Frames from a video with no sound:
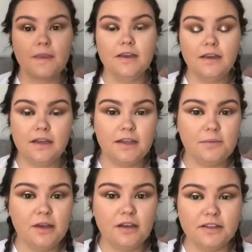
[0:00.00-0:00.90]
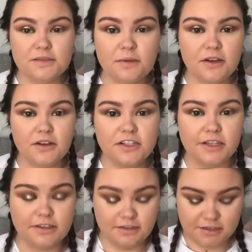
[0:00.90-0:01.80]
and there we are, that's my
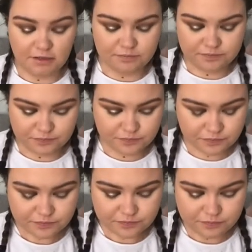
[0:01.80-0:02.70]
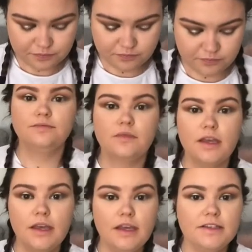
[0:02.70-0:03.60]
eyeshadow done.
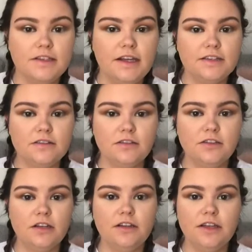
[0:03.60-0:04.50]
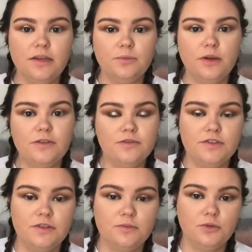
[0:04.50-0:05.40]
So next I'm going to go in with
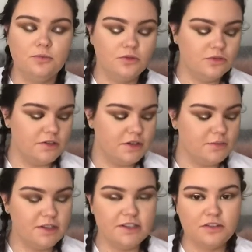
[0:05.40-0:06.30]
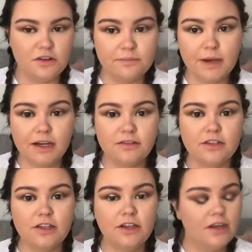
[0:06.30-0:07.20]
some more bronzer, but this time
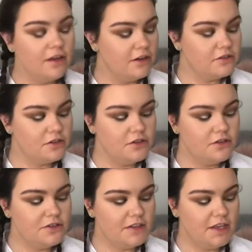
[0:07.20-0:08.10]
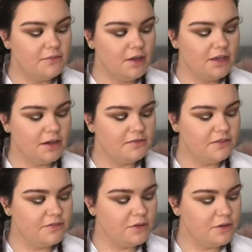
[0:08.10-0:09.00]
powder. I'm going to use the Makeup
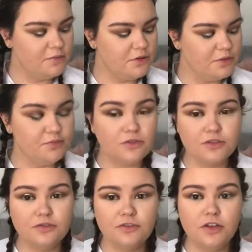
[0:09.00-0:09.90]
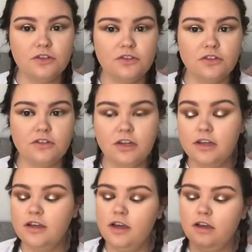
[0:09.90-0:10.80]
Forever Pro Bronze
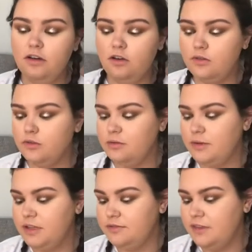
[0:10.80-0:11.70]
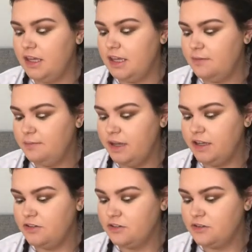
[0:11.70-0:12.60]
Fusion along with the
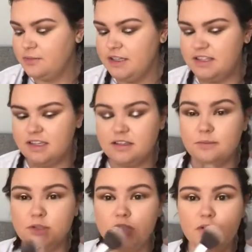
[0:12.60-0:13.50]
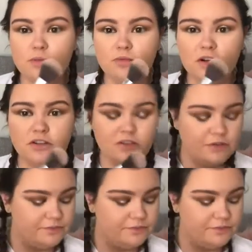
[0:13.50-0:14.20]
Gerard Cosmetics No. 2 brush.